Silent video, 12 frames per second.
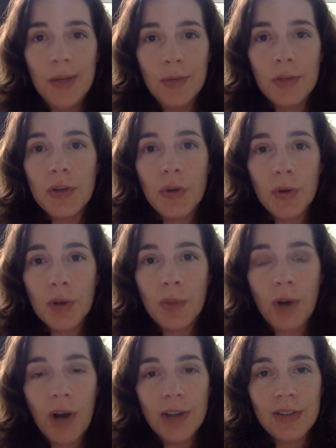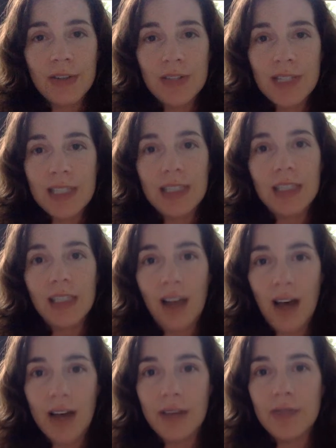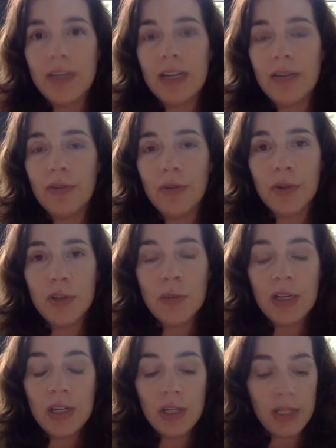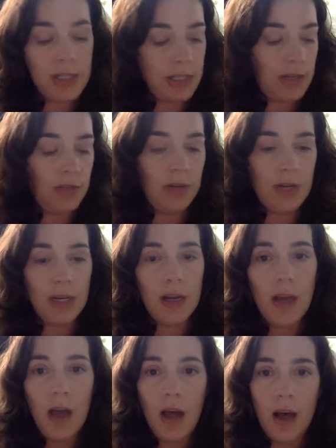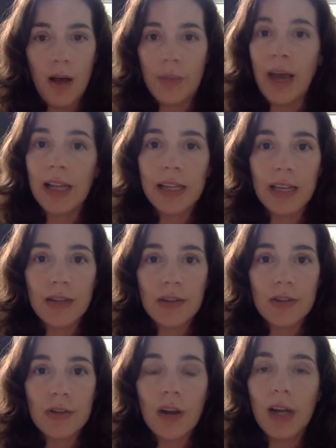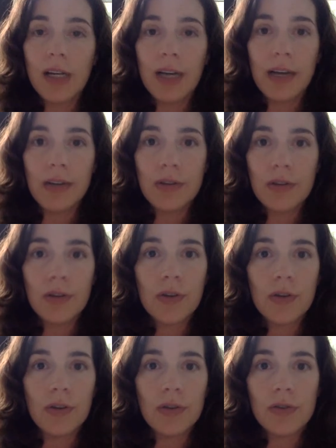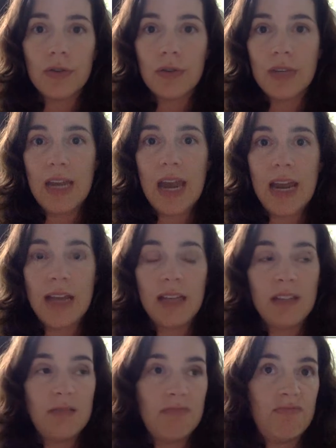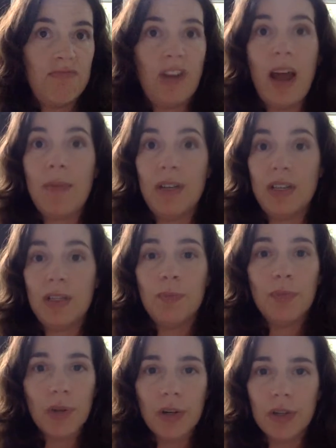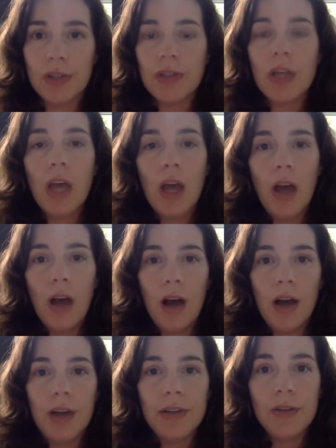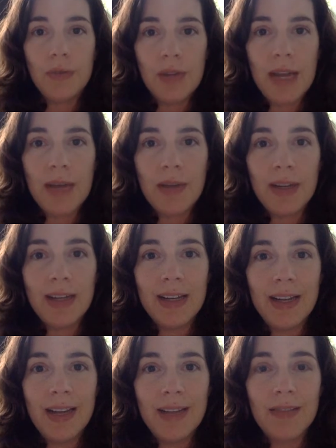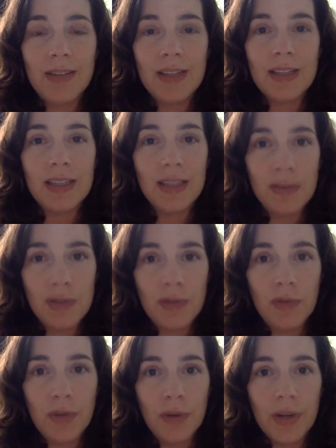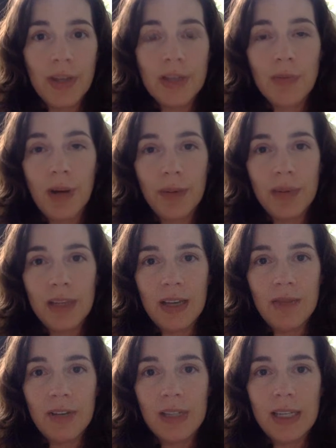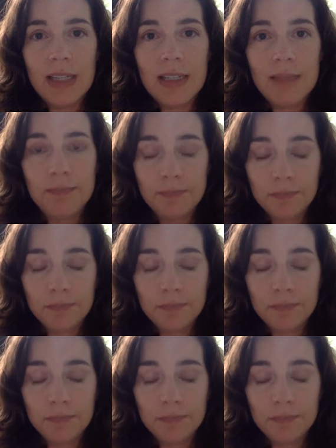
When you go to the park, you can see a lot of native Florida species, including alligators, crocodiles, turtles, snakes, rabbits, birds, you name it. If it lives in Florida, it's probably in the Everglades.